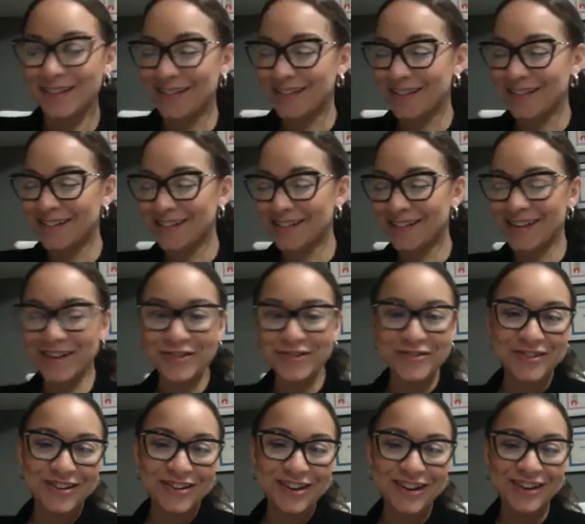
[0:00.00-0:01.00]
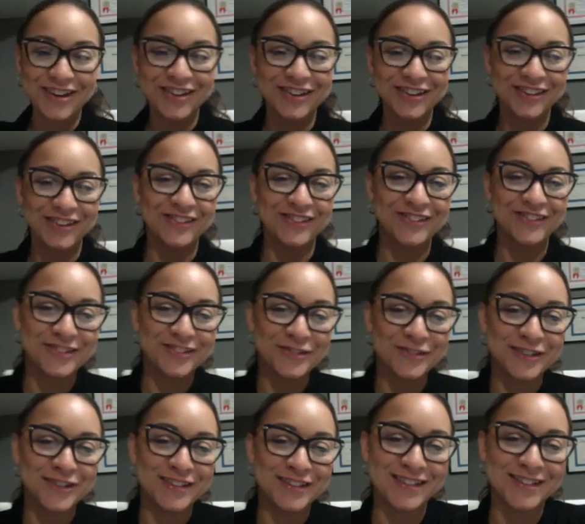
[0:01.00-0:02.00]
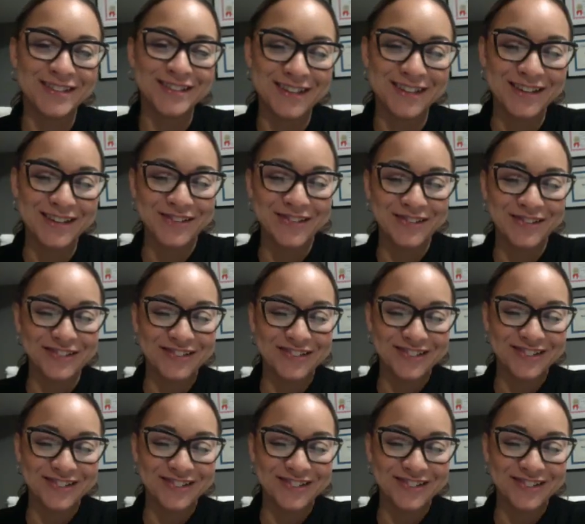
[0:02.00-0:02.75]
How are you? So good to see you.